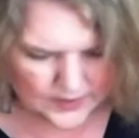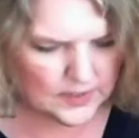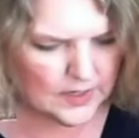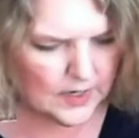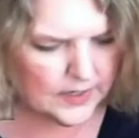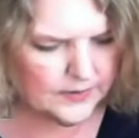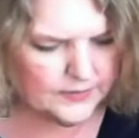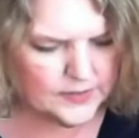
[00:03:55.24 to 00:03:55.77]

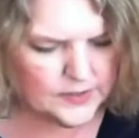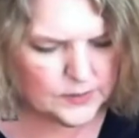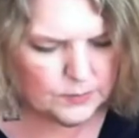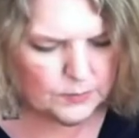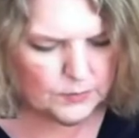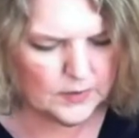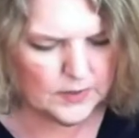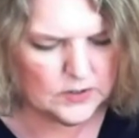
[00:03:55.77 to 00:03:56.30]
Knight of
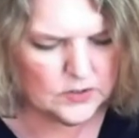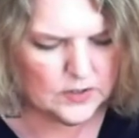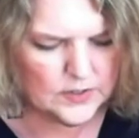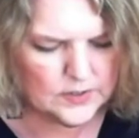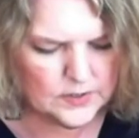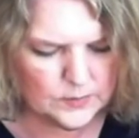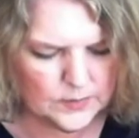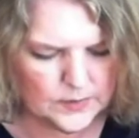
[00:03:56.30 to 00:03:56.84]

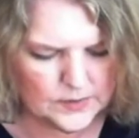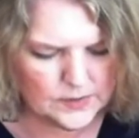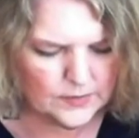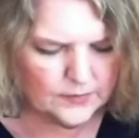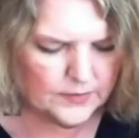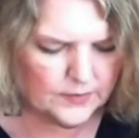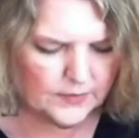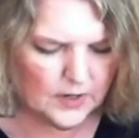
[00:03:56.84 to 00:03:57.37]
Inspirations with the
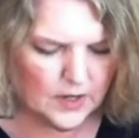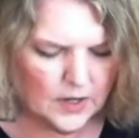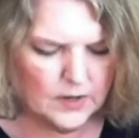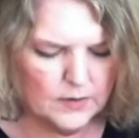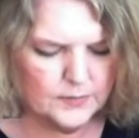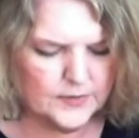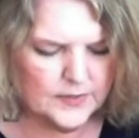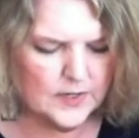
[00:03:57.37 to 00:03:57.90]
Seven of
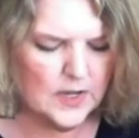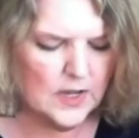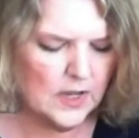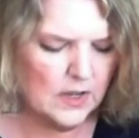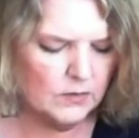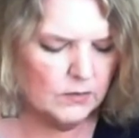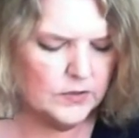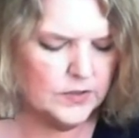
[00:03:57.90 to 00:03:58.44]
Cups,
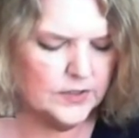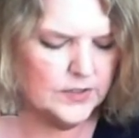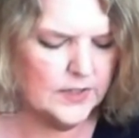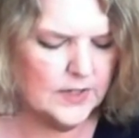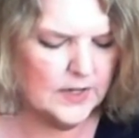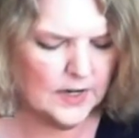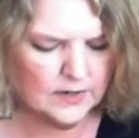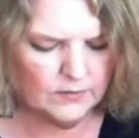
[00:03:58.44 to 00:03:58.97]
which is the
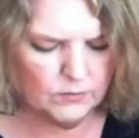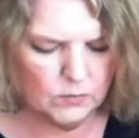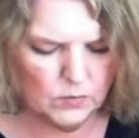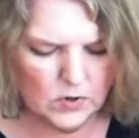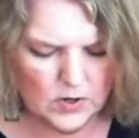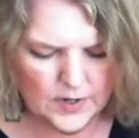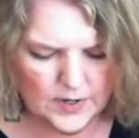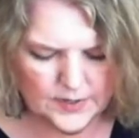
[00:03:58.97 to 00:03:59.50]
Knight of
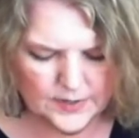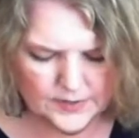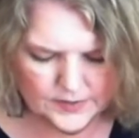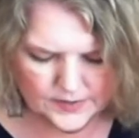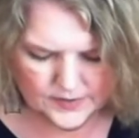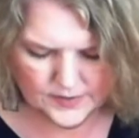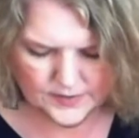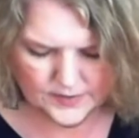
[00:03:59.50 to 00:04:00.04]
Wands.